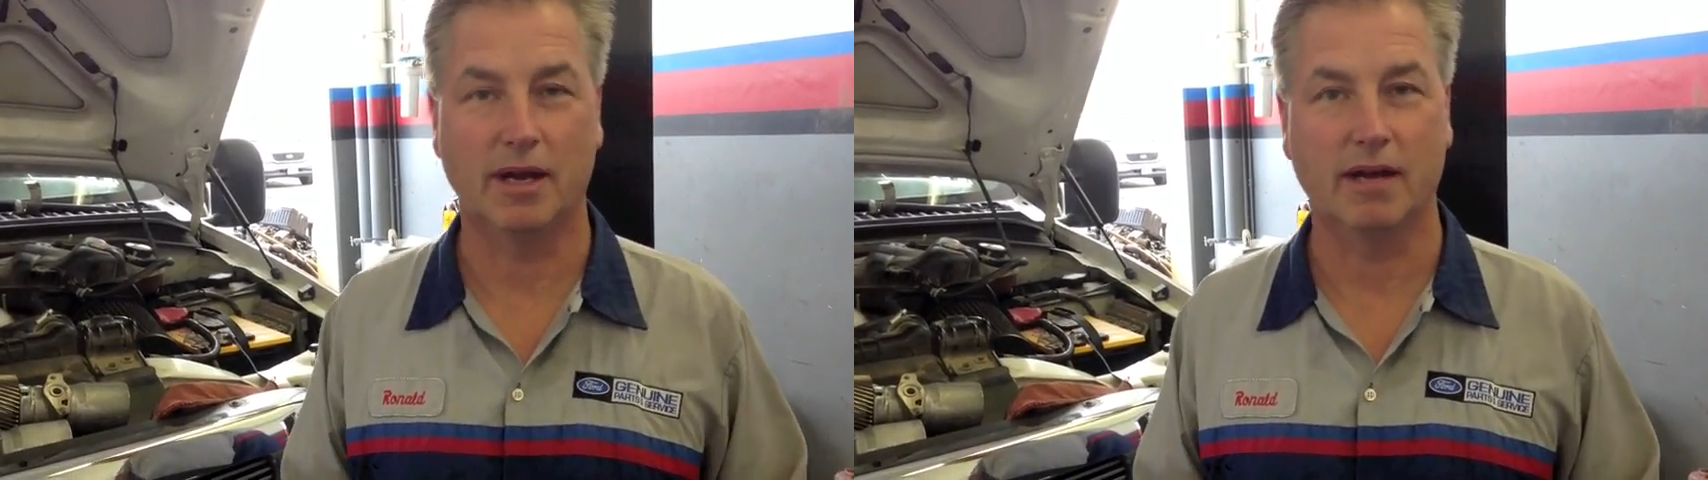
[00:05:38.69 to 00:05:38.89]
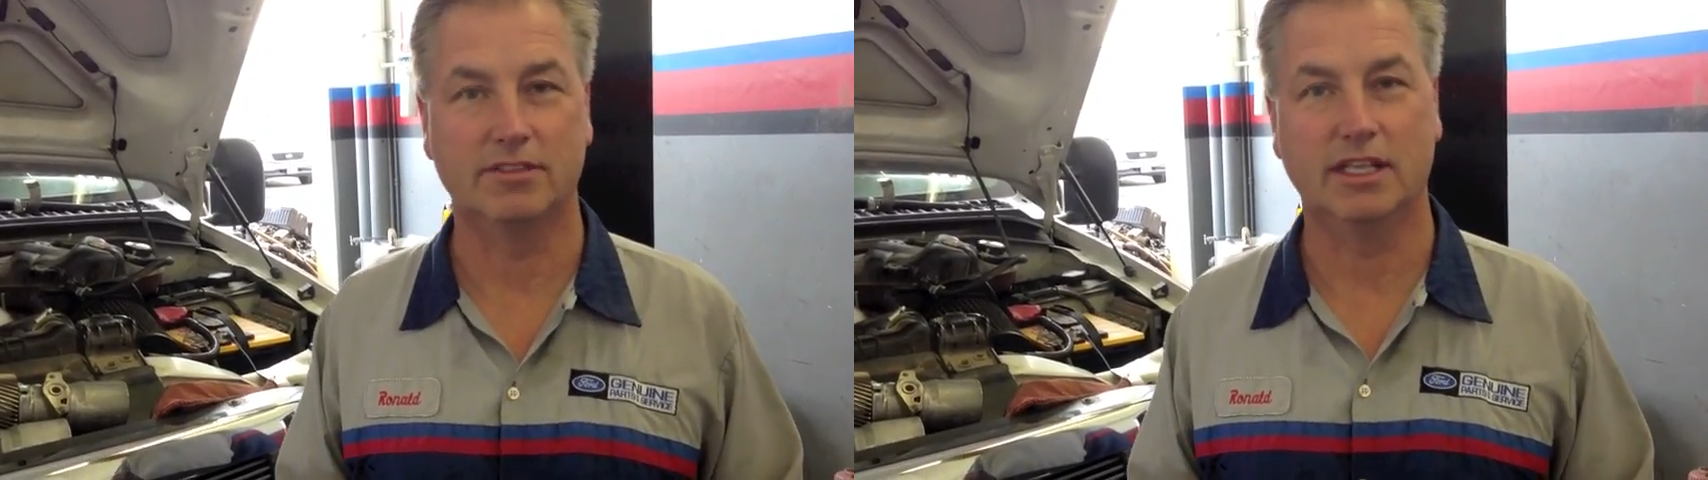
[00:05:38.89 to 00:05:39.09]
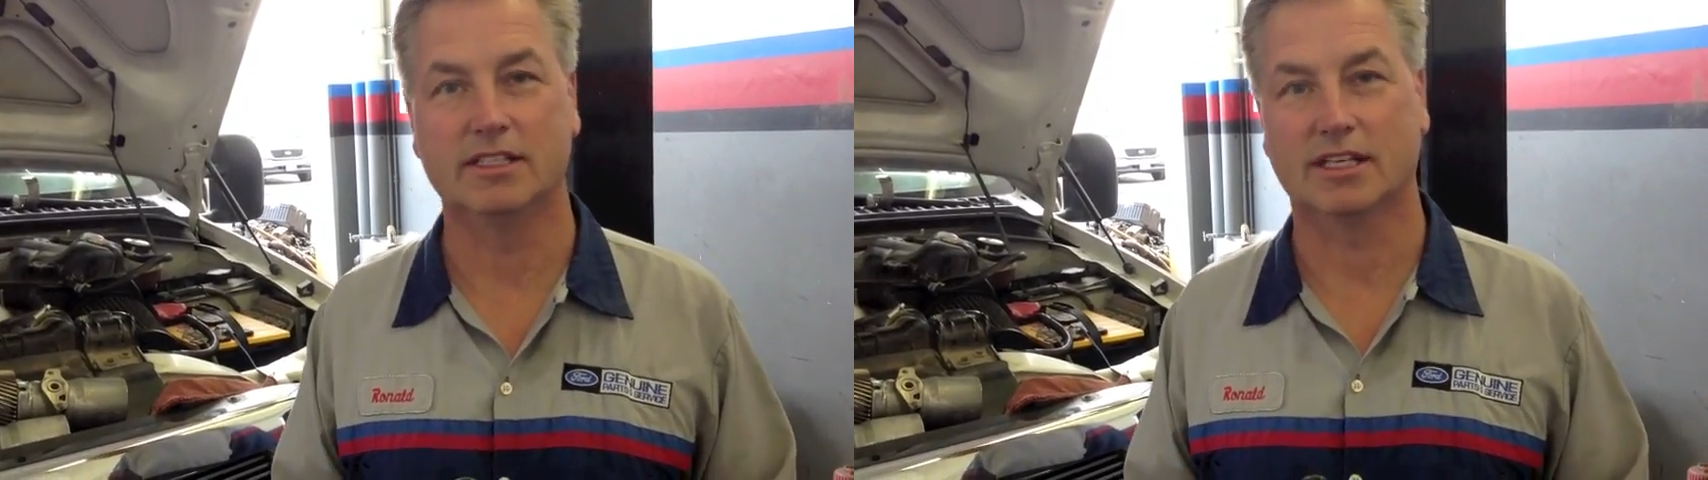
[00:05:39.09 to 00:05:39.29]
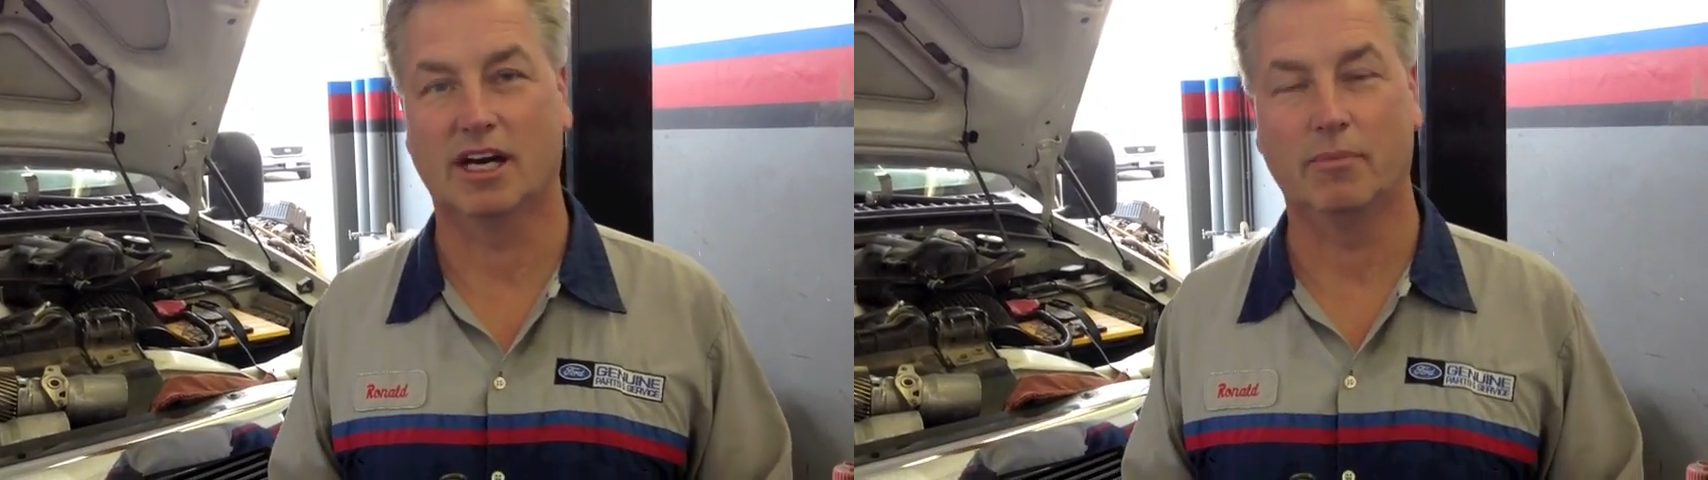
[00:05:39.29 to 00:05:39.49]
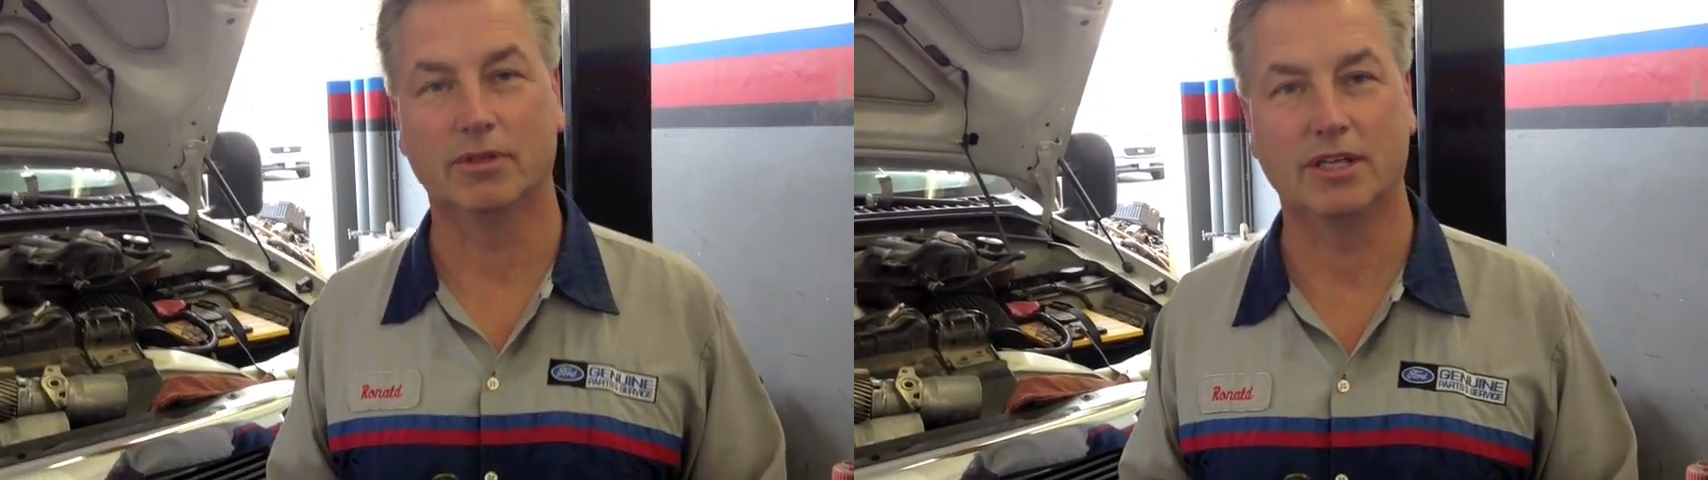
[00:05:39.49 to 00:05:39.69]
but I've seen this a
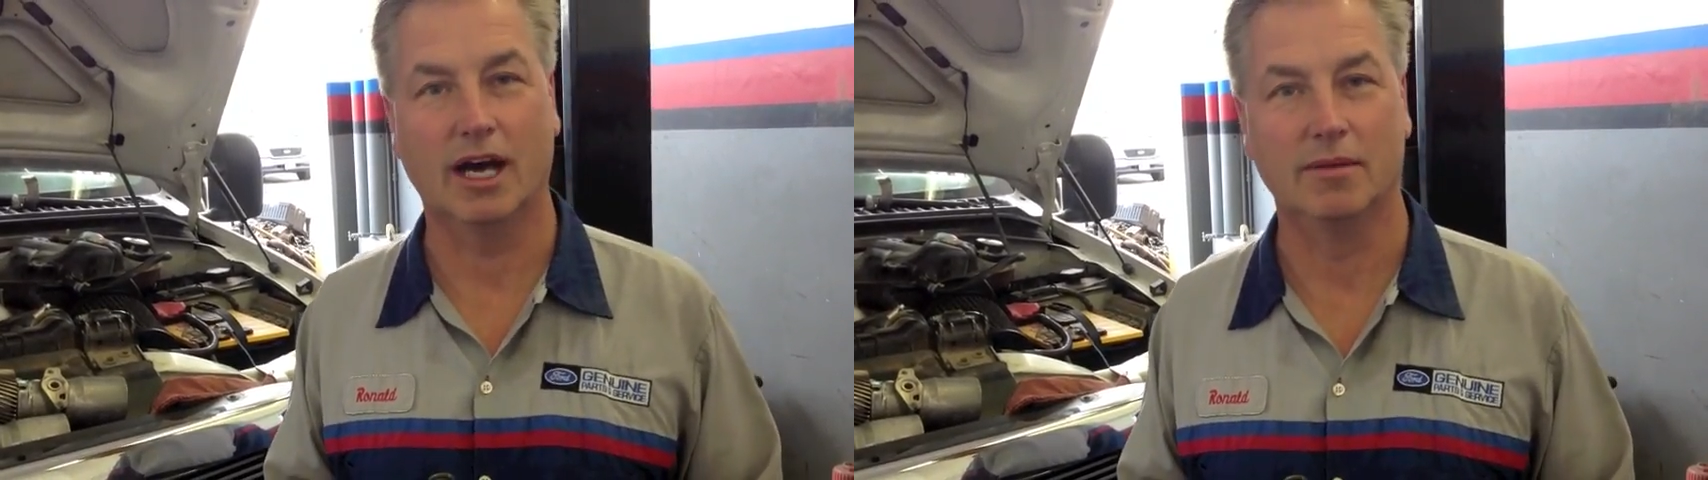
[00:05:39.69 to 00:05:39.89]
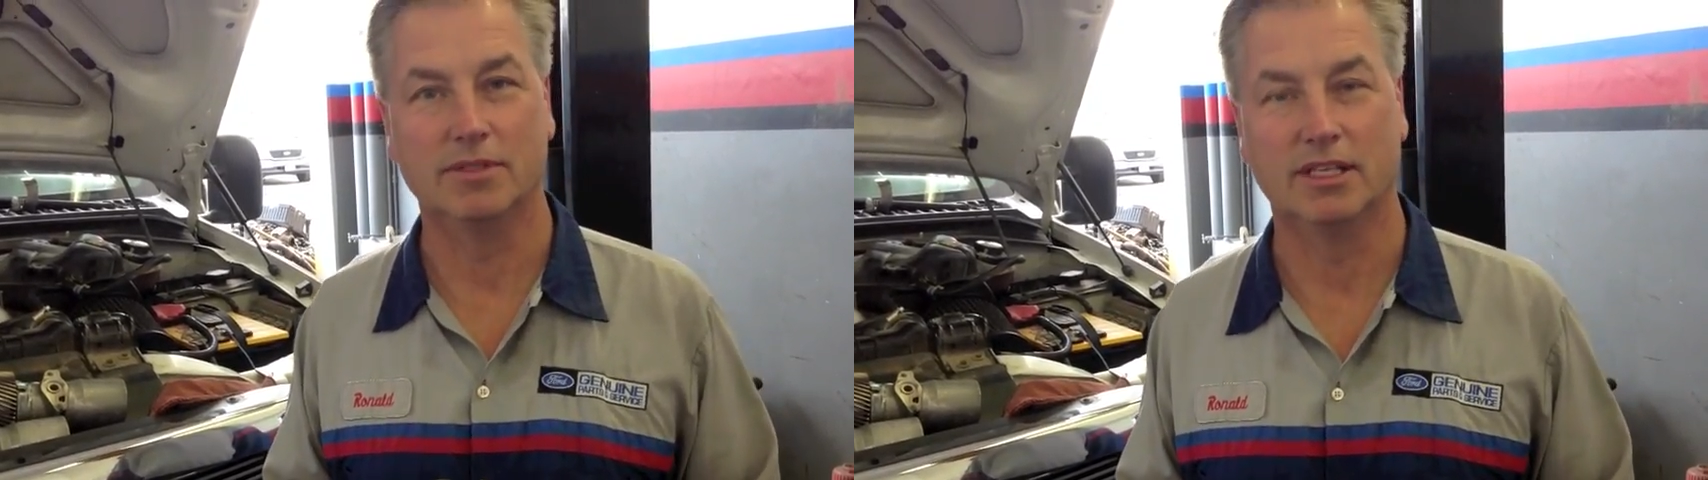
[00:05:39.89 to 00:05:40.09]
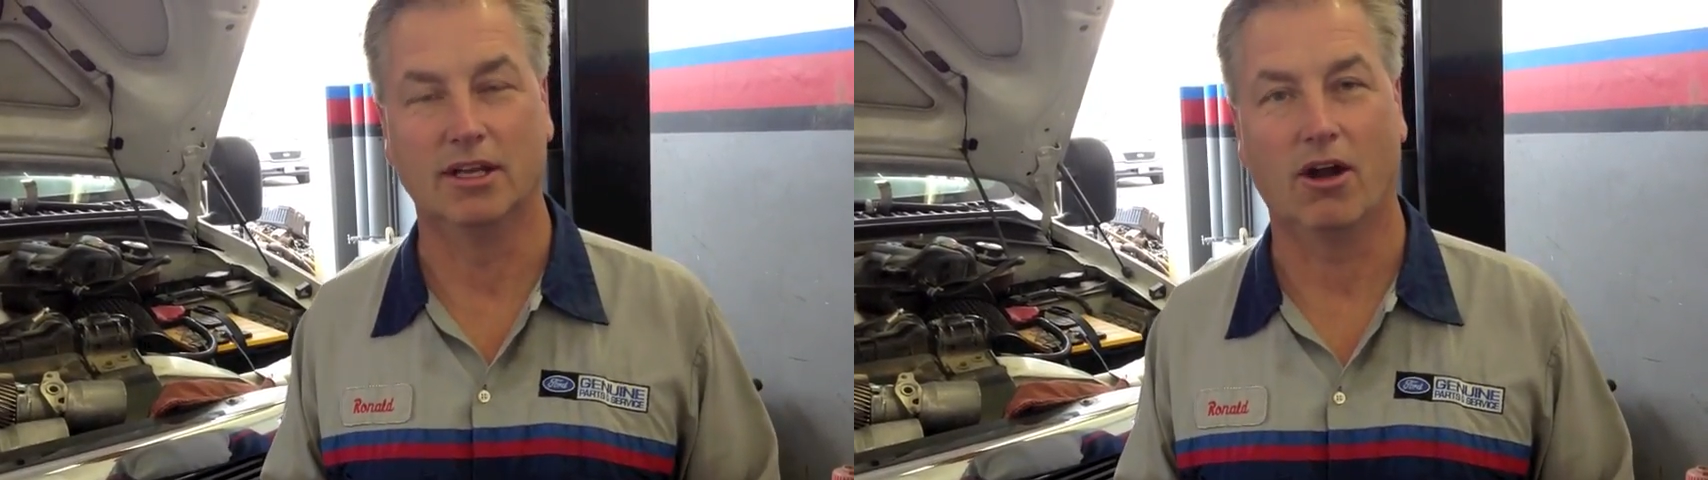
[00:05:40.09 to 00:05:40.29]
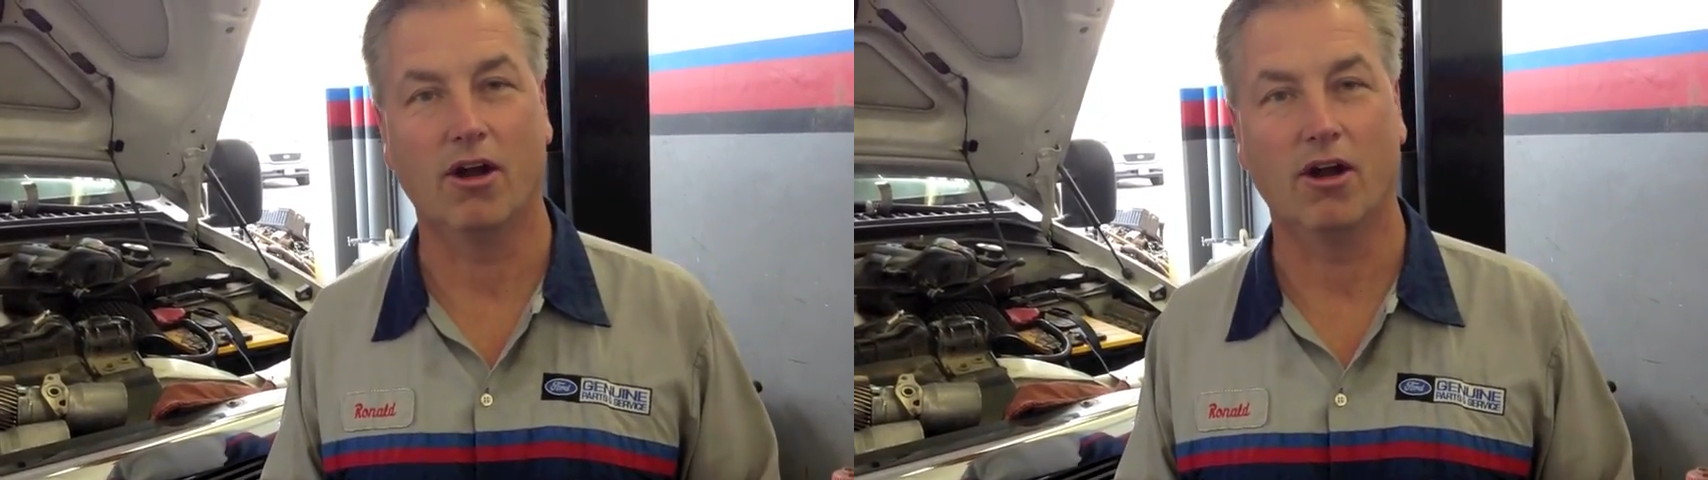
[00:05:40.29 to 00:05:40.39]
couple times and they're